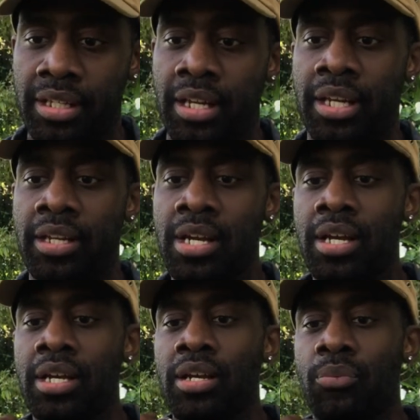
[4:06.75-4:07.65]
Like
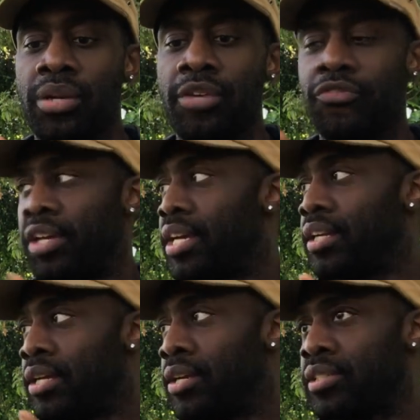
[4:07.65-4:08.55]
we forget
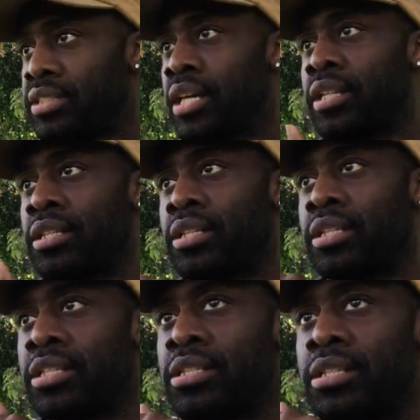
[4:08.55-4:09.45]
here is like
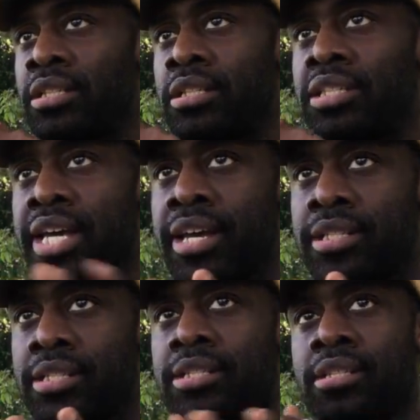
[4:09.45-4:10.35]
the, the
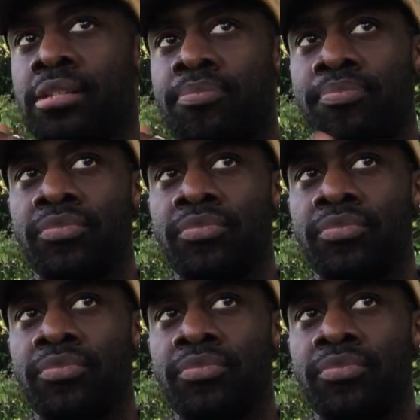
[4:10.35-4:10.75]
text, the,